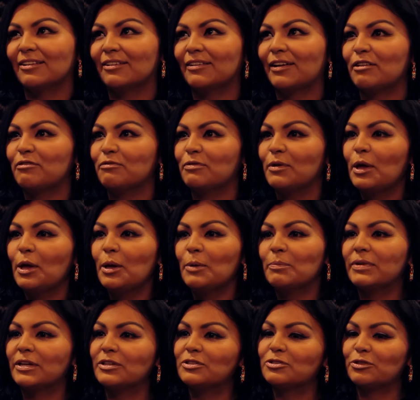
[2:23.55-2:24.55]
I've
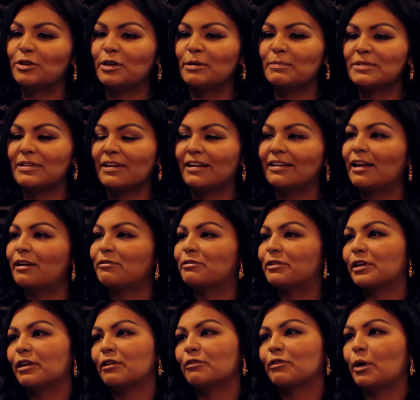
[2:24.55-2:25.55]
big dreams, and I
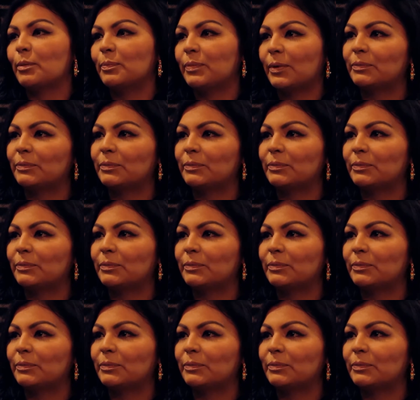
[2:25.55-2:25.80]
never give up.